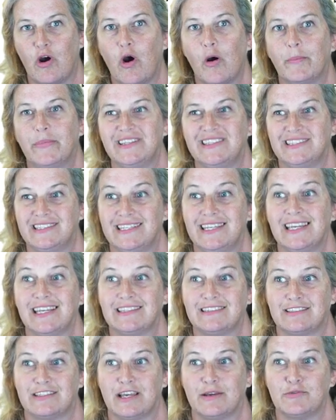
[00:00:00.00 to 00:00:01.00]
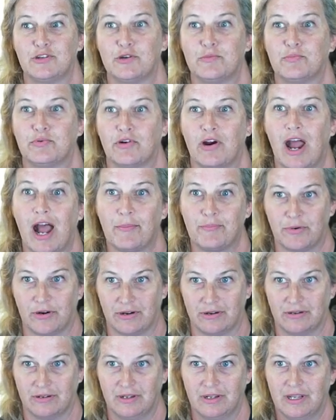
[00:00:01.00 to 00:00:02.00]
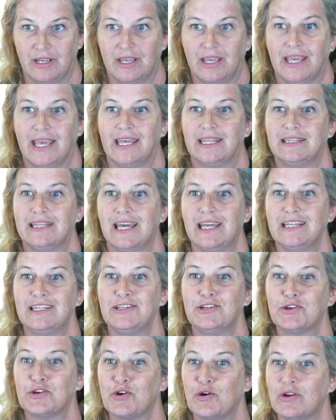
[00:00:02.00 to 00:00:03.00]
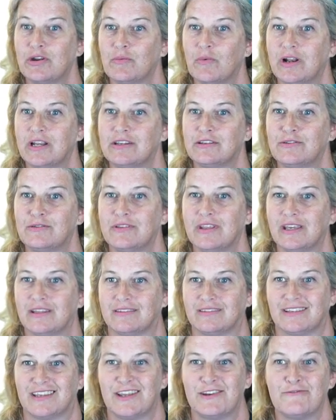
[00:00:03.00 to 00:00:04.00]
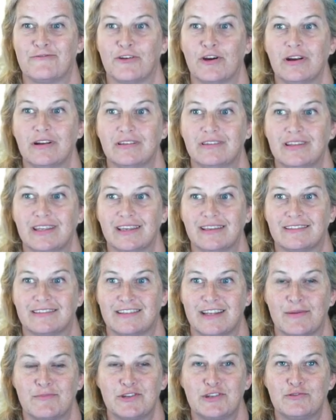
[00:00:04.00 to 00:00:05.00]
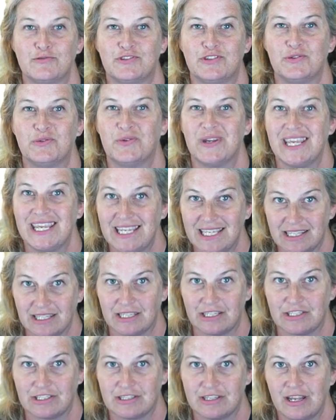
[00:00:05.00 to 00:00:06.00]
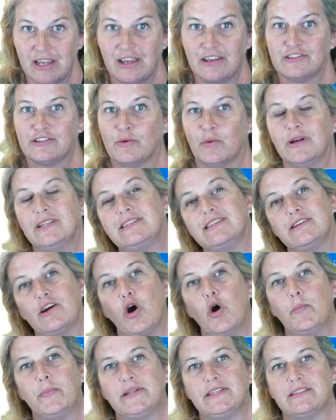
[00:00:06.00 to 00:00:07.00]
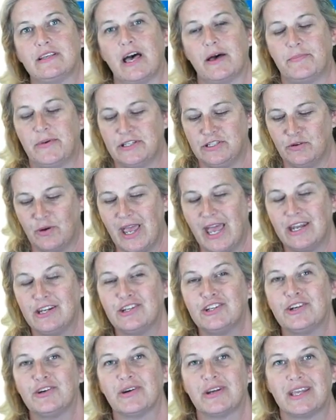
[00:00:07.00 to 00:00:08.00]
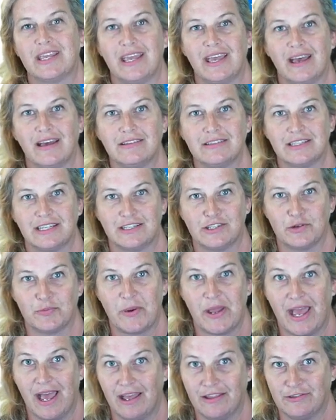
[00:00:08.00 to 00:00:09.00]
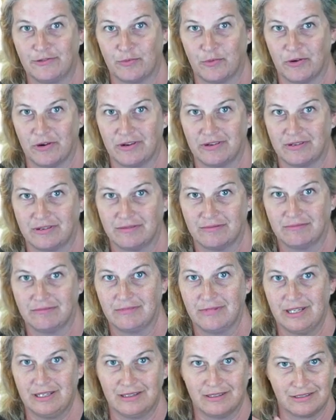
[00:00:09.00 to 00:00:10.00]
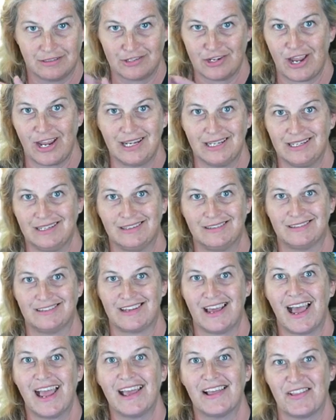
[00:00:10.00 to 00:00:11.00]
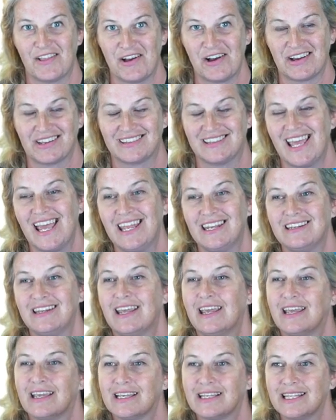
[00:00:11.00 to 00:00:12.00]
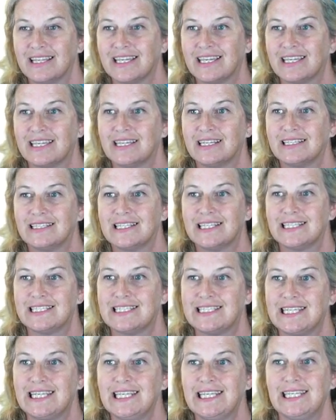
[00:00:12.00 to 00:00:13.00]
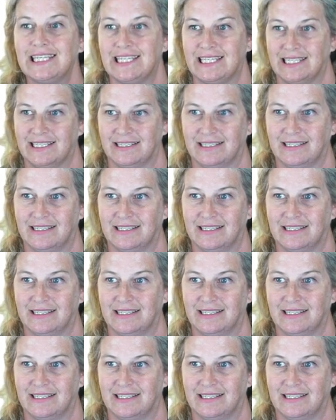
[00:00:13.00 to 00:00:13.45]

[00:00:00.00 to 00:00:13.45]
open ZXW proper. And then you're going to want to do this, convert ZXW to English. So once it opens up and you enter your account and your password in the Chinese dialog, then click the T.